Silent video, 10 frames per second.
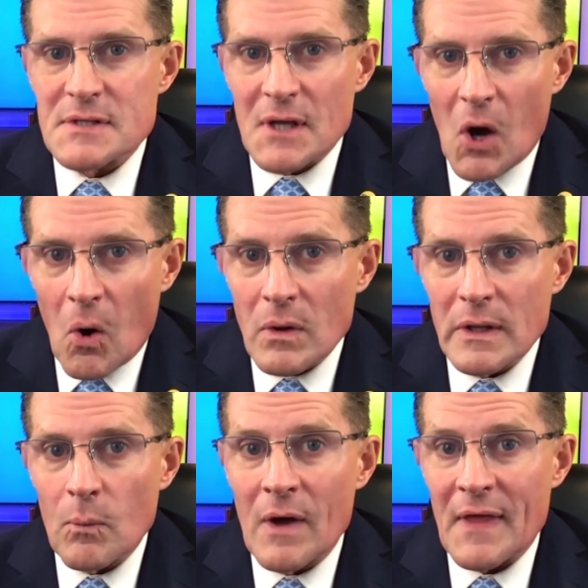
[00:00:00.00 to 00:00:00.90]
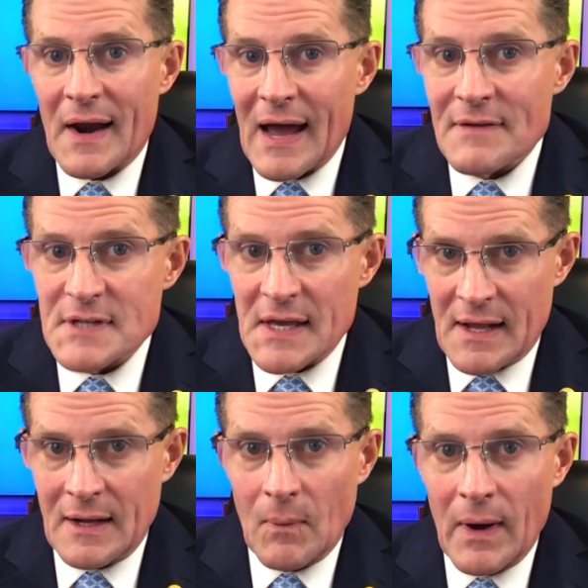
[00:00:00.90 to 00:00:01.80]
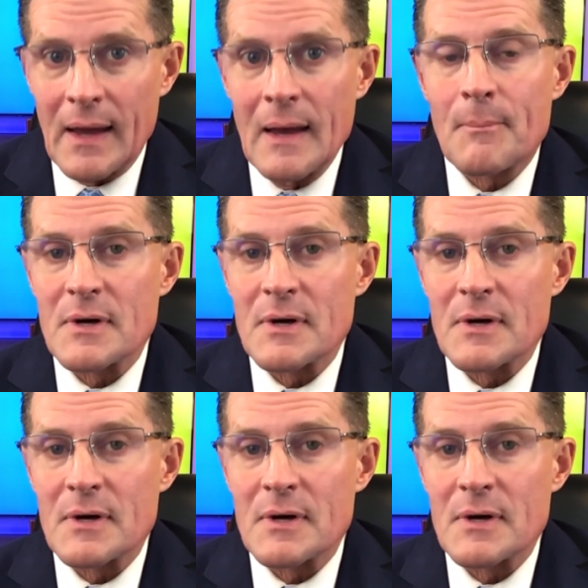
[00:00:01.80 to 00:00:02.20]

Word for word: is the only one that I've seen anyway,